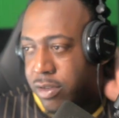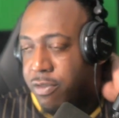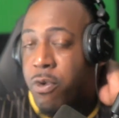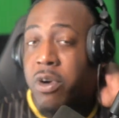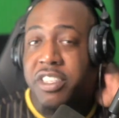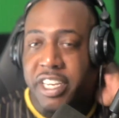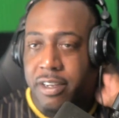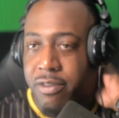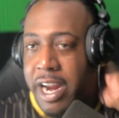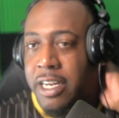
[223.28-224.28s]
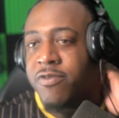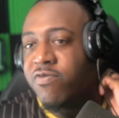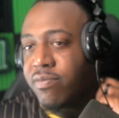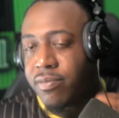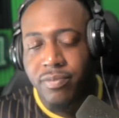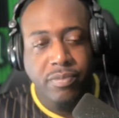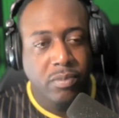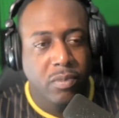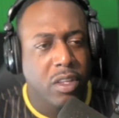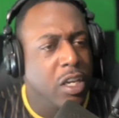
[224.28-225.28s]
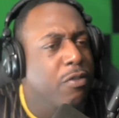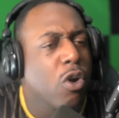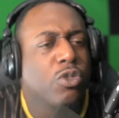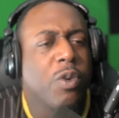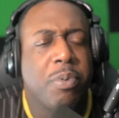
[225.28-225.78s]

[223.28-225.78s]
Vortic, right? And of course,